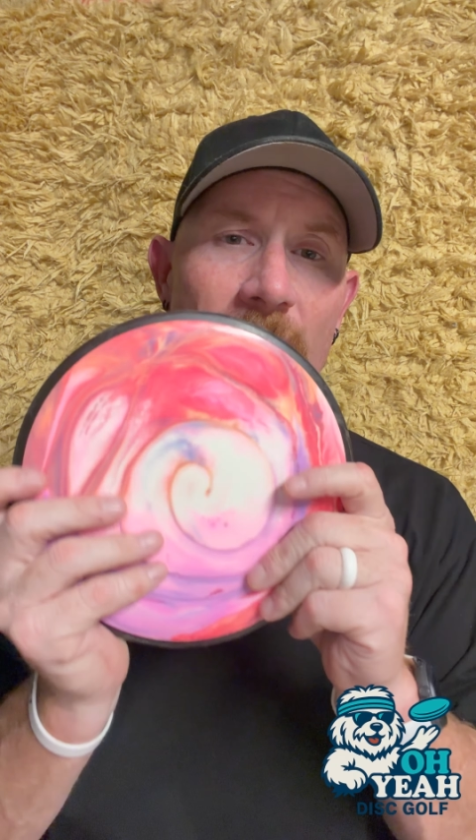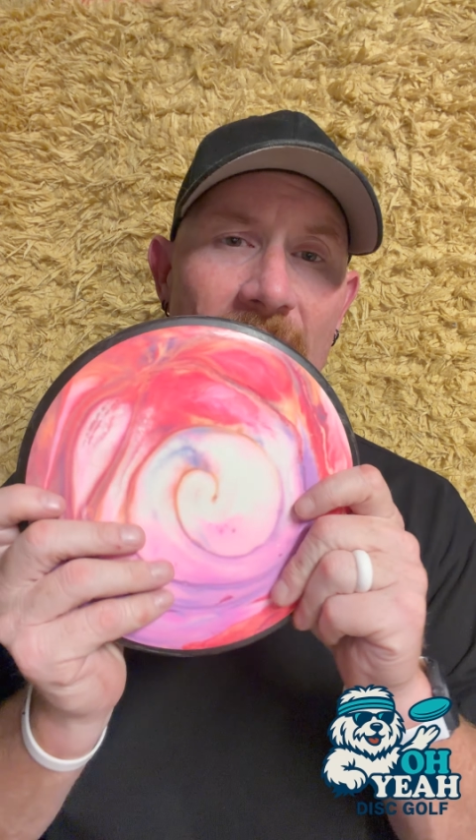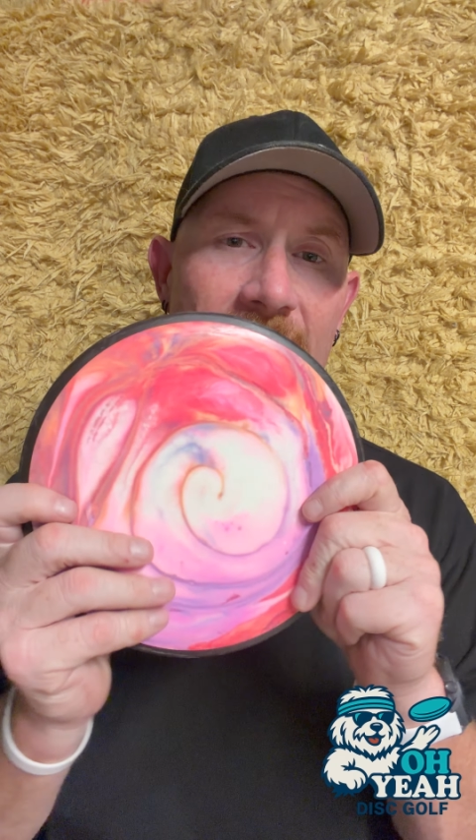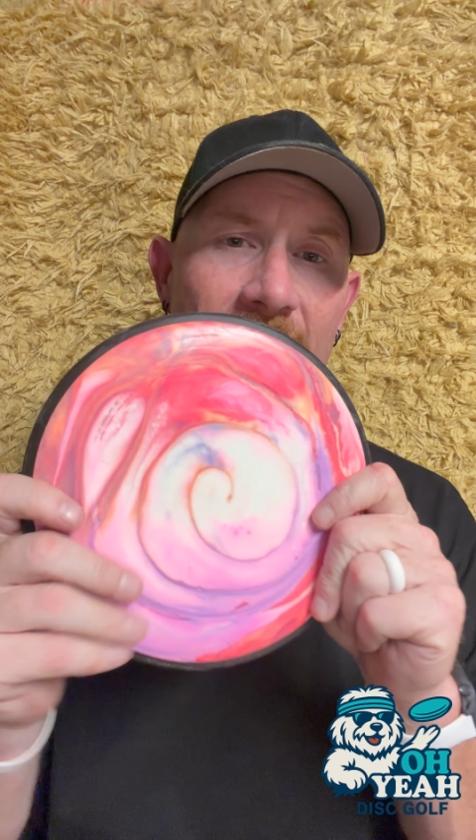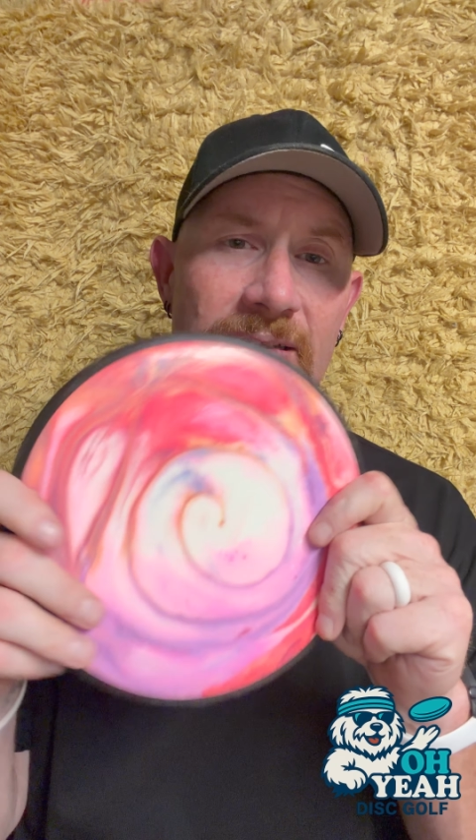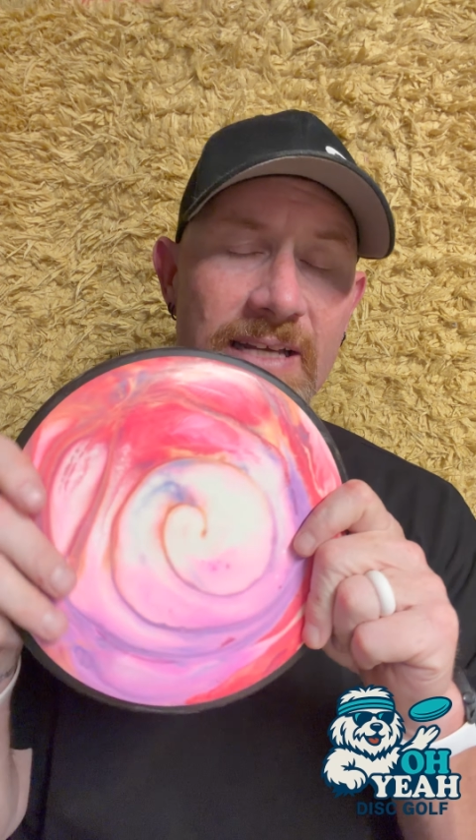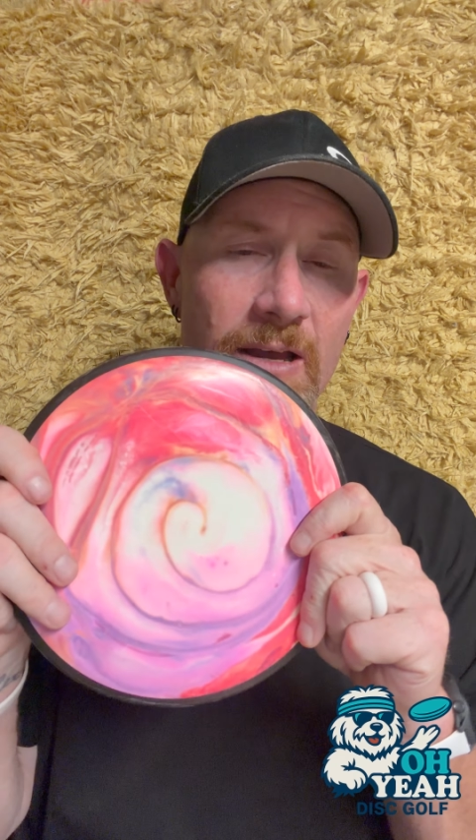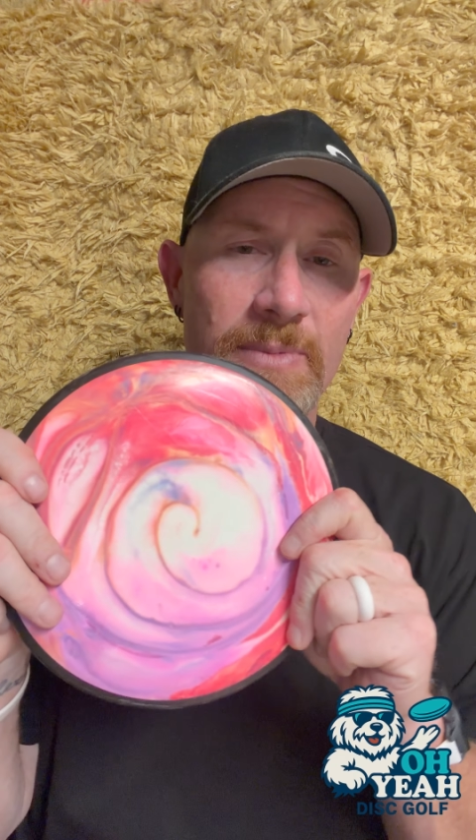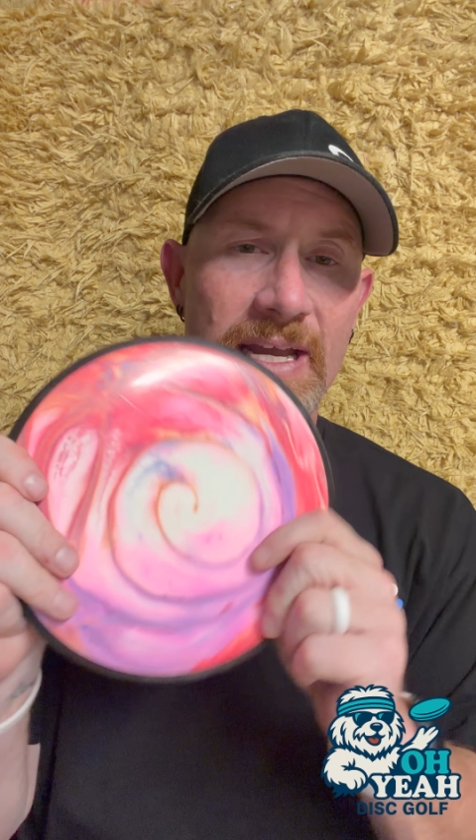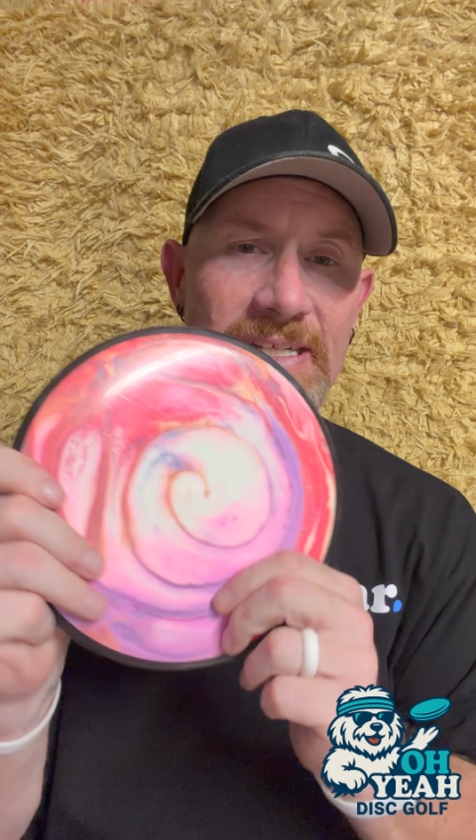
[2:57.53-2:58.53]
I can't tell
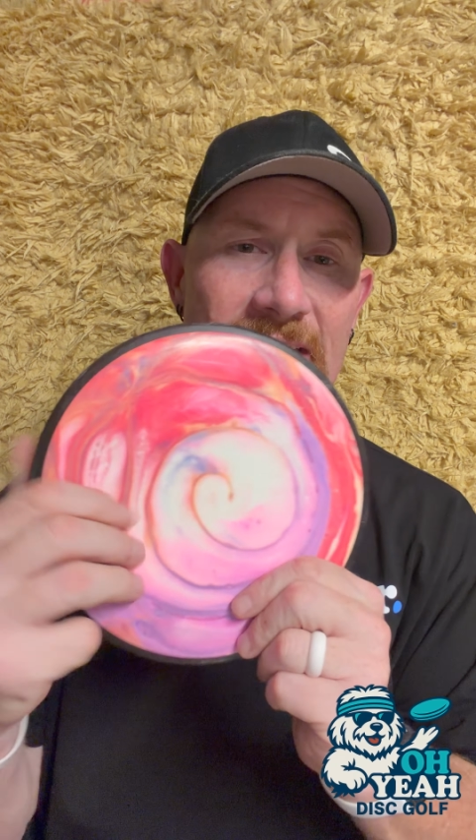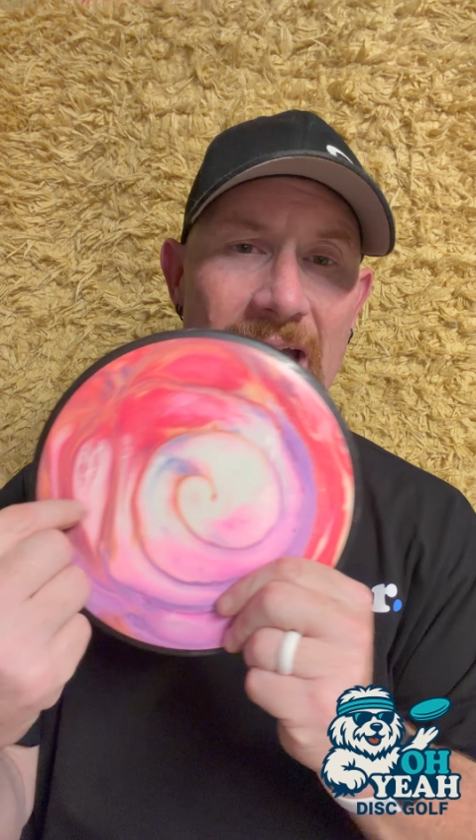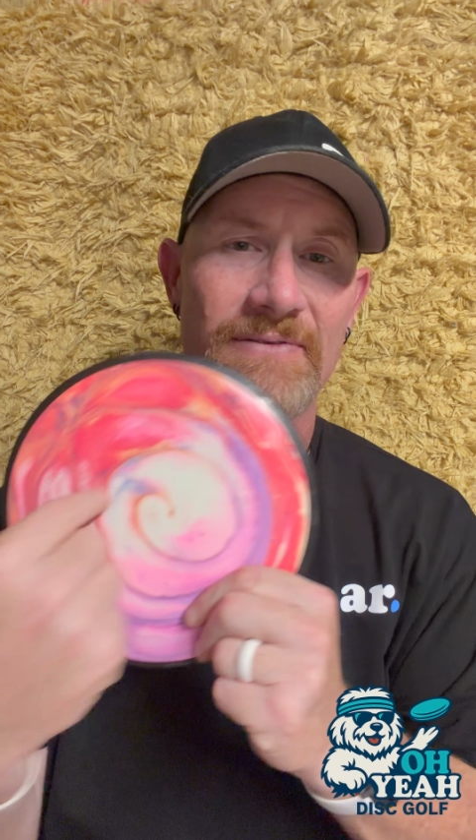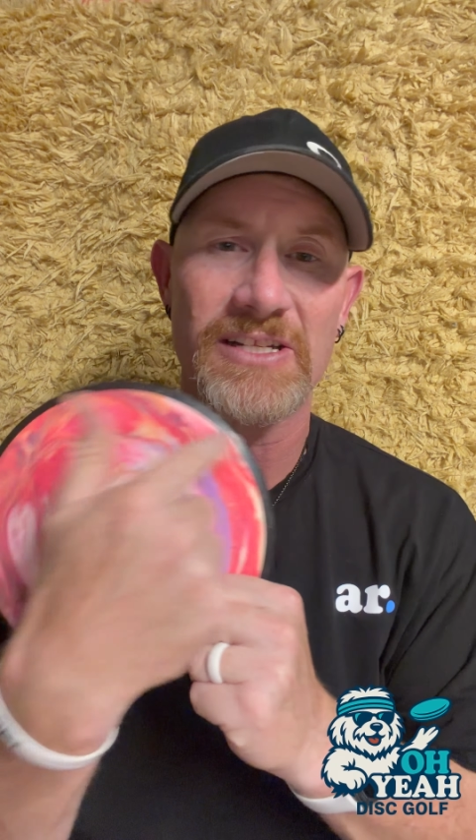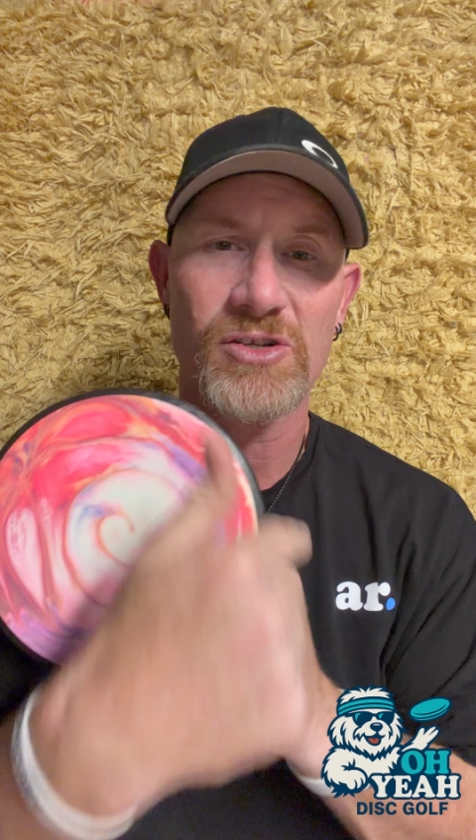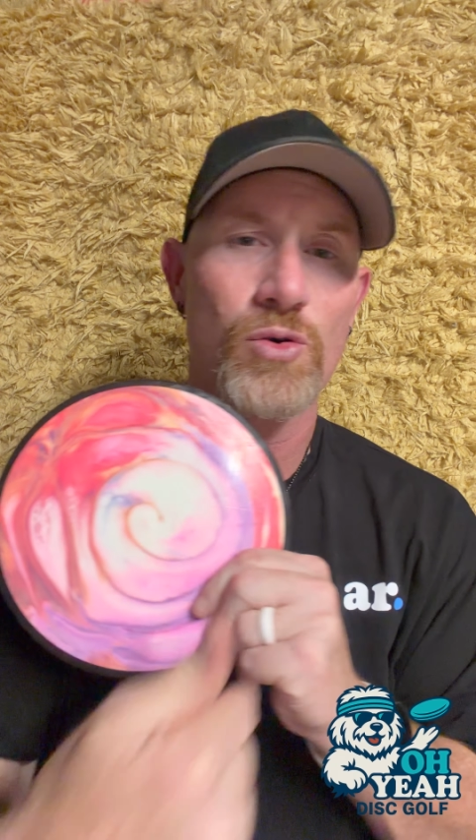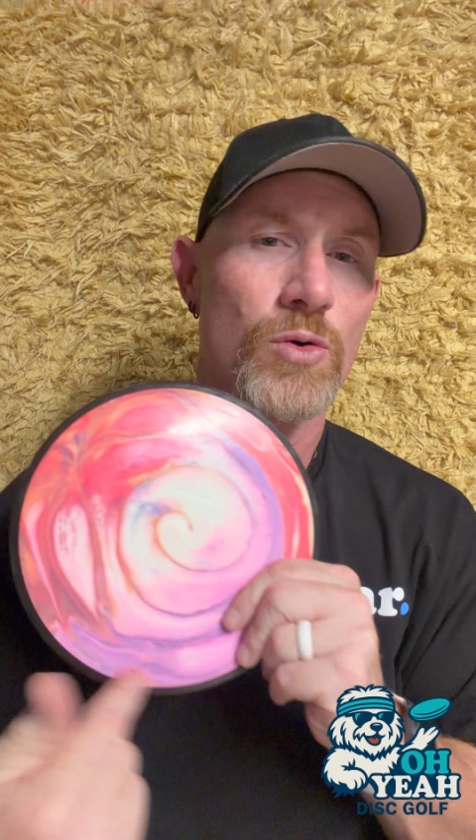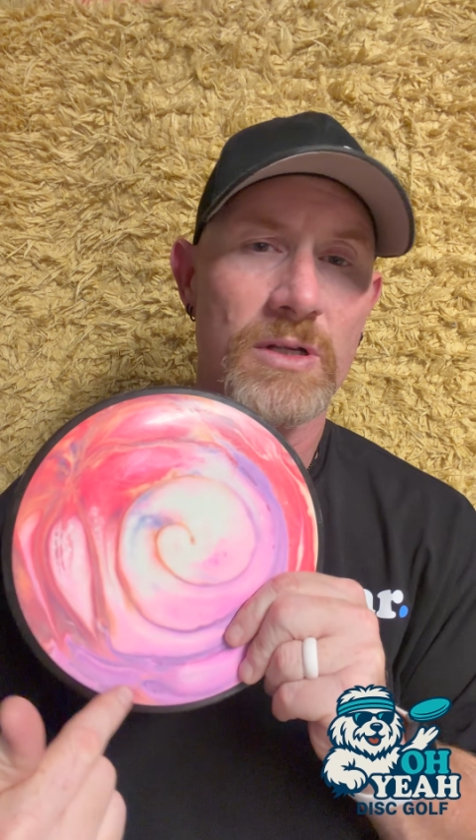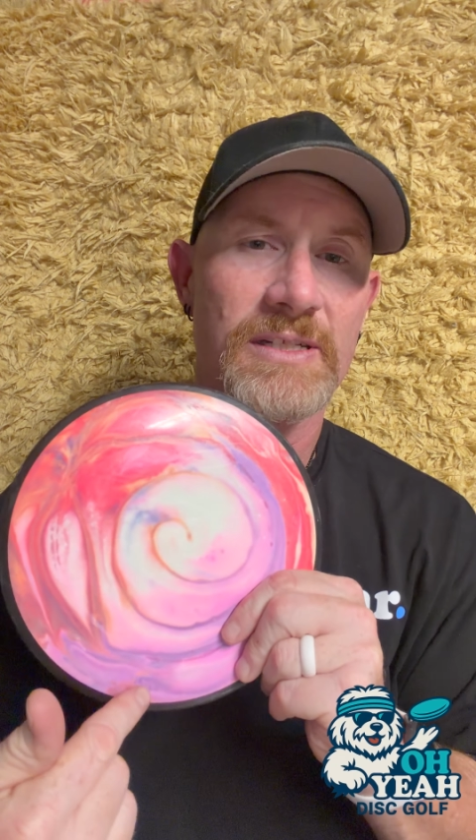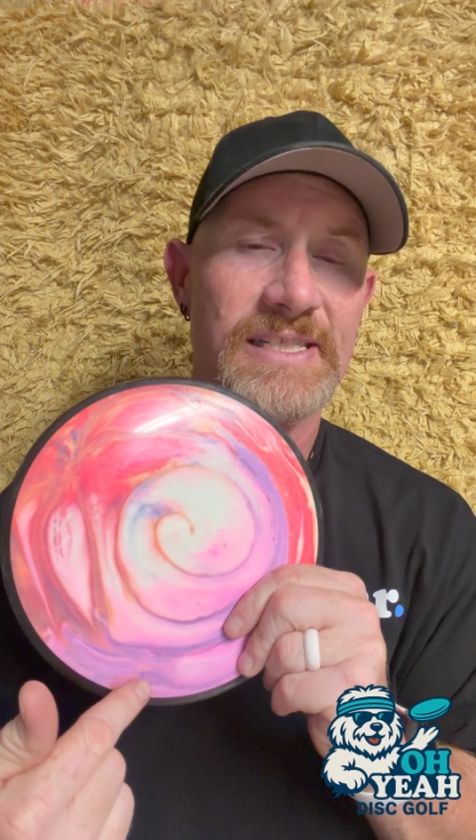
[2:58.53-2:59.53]
because you have this
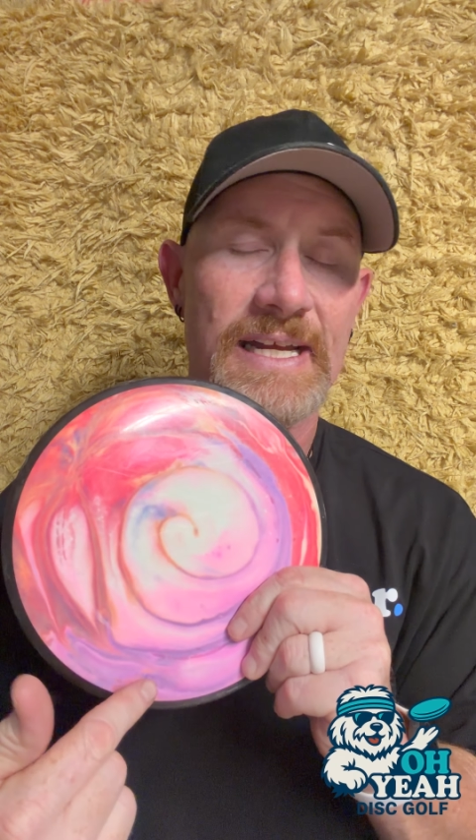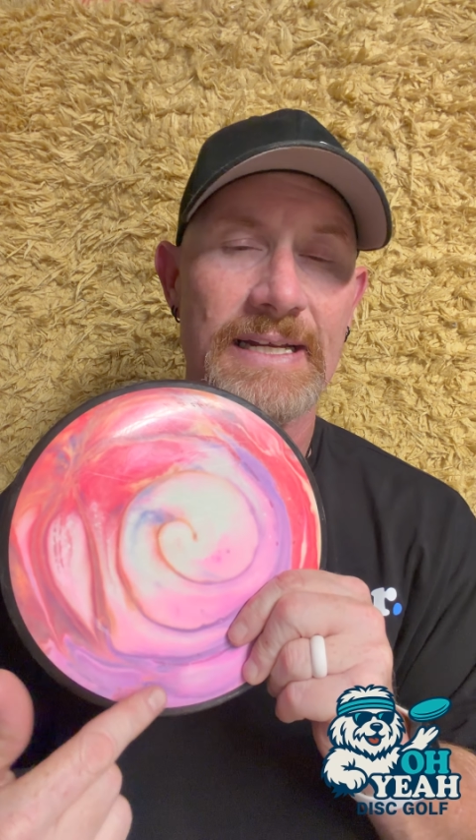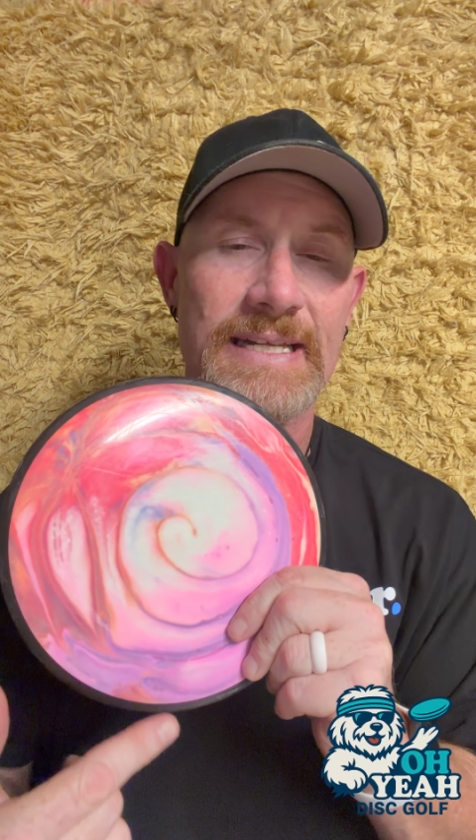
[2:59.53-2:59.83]
cool, sick